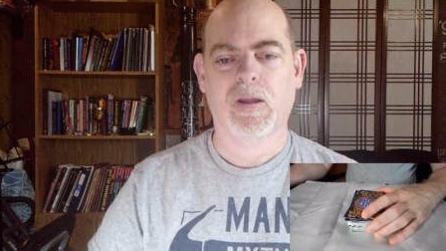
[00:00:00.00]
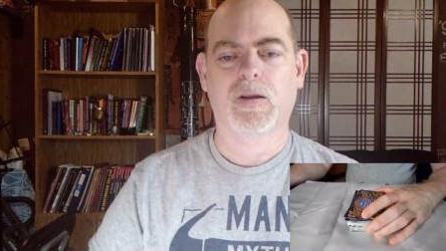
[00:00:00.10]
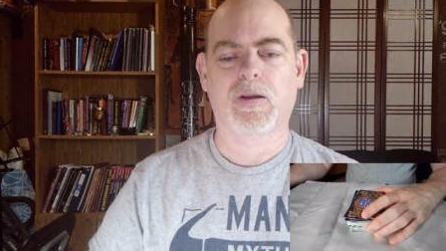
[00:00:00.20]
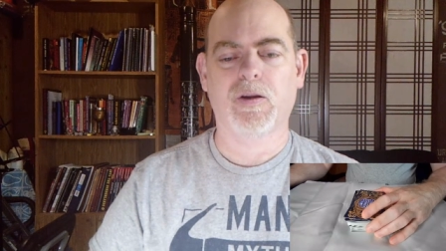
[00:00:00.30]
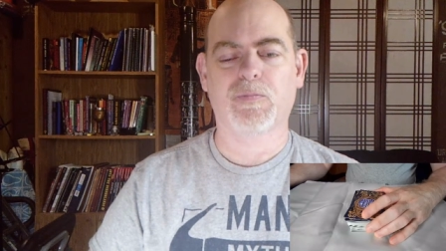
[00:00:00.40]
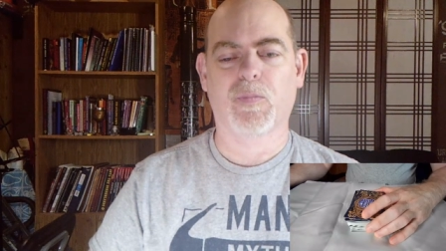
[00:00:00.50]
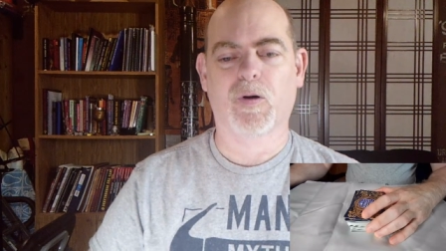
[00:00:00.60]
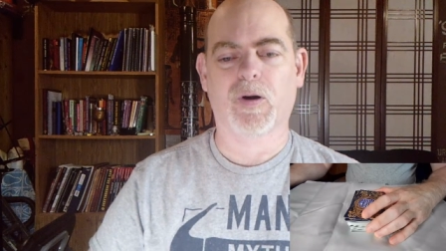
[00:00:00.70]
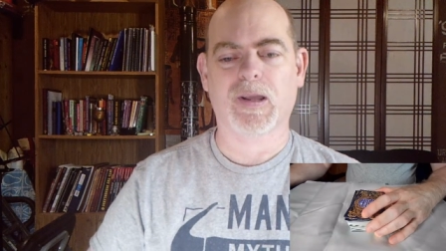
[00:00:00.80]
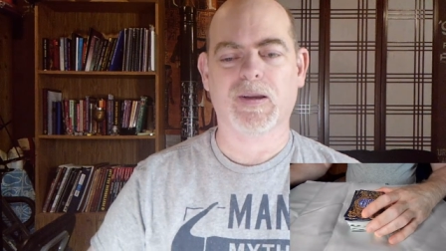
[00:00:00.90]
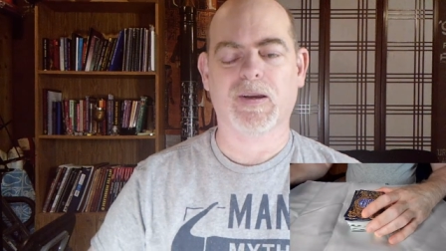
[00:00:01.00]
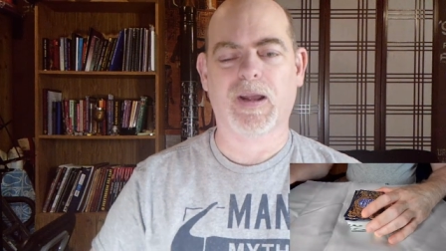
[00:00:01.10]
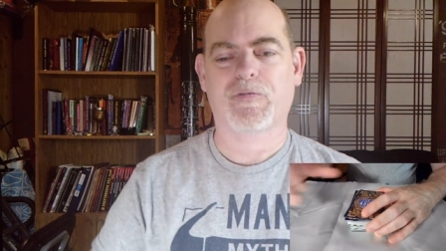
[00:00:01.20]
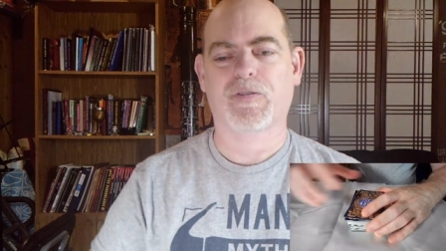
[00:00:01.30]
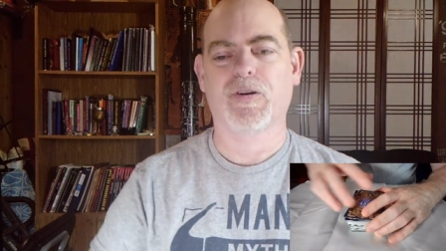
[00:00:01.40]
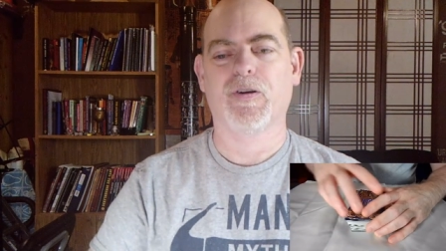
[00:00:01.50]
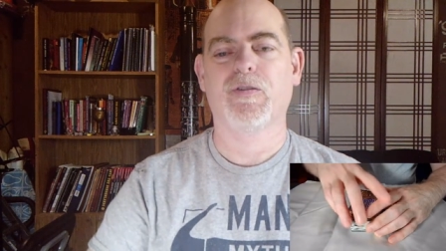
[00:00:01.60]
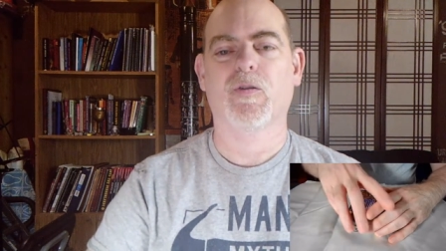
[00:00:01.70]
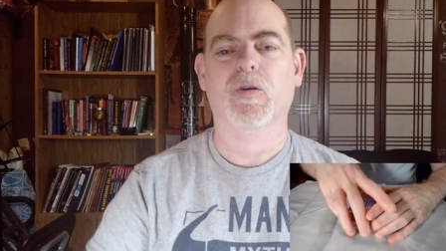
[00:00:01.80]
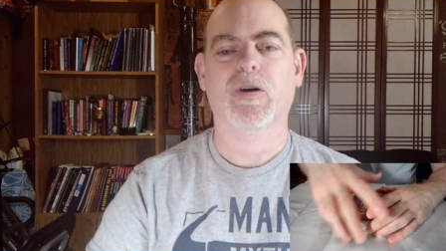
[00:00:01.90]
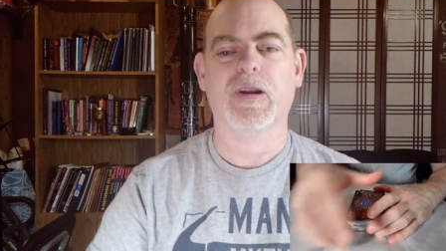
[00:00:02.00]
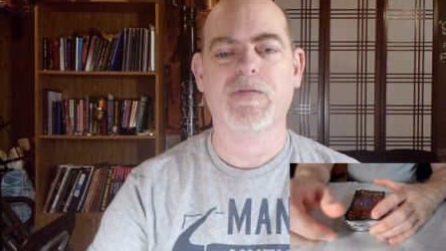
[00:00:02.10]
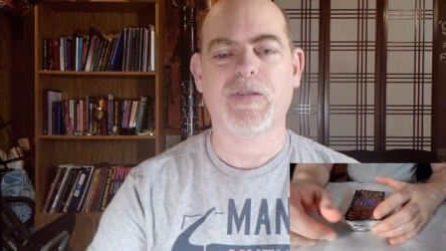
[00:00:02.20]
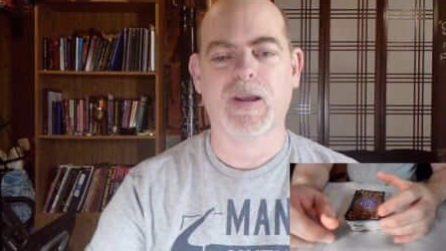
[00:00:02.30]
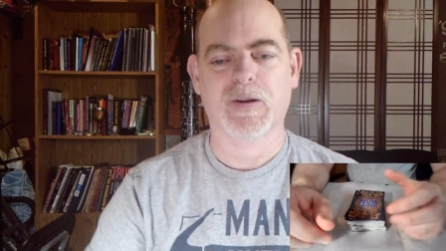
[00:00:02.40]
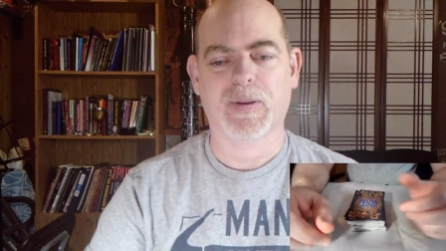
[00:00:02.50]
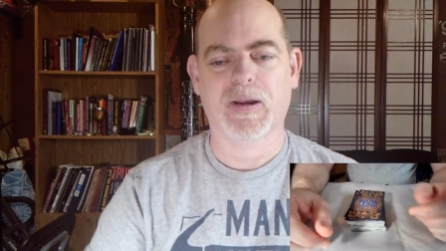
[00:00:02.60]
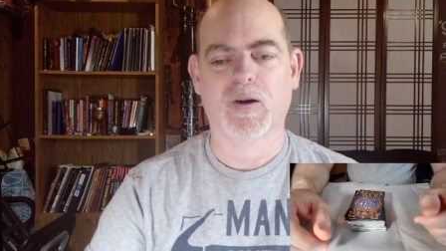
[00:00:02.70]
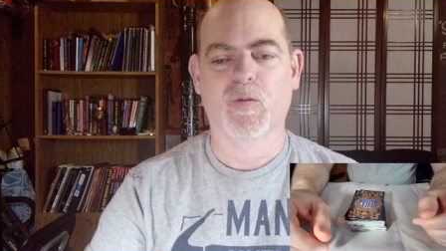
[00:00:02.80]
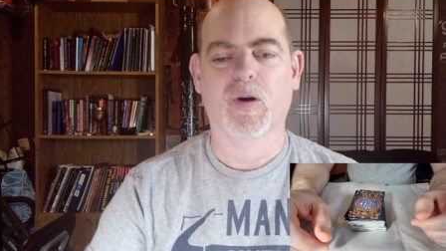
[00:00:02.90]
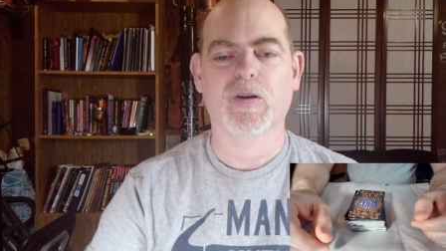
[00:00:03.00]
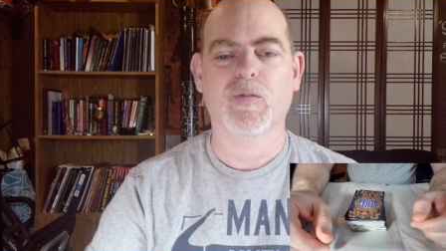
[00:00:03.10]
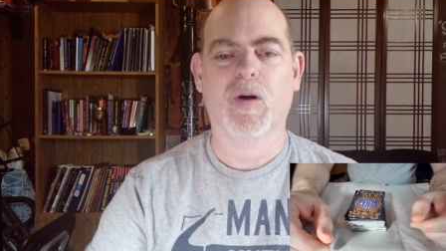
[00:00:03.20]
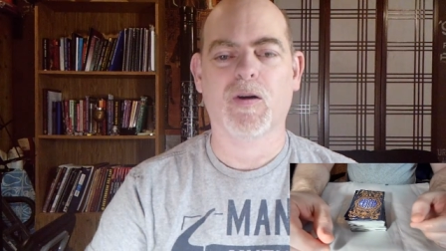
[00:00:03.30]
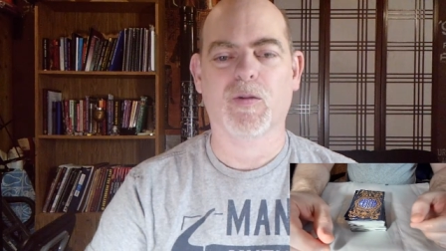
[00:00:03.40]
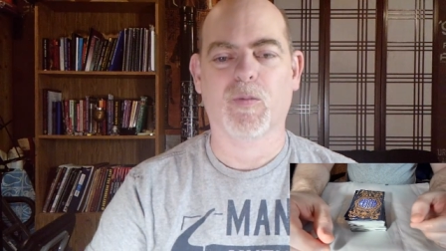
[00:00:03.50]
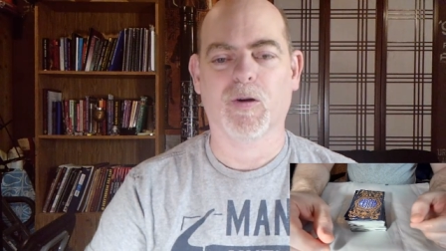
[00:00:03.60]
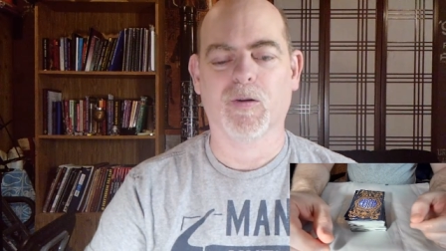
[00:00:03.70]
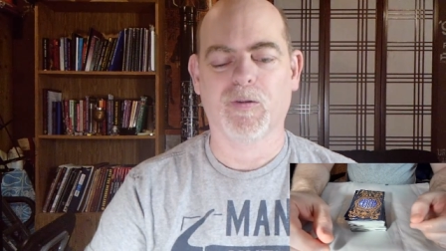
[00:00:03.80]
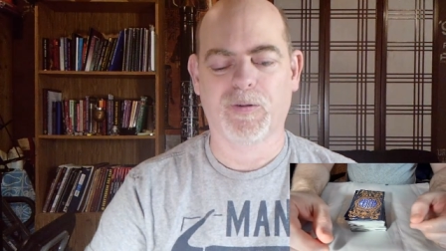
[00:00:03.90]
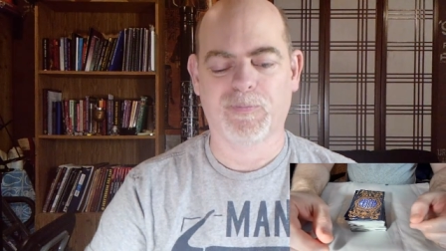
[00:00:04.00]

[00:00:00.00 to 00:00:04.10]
Good morning, good afternoon, or good evening, depending on where you are in the world.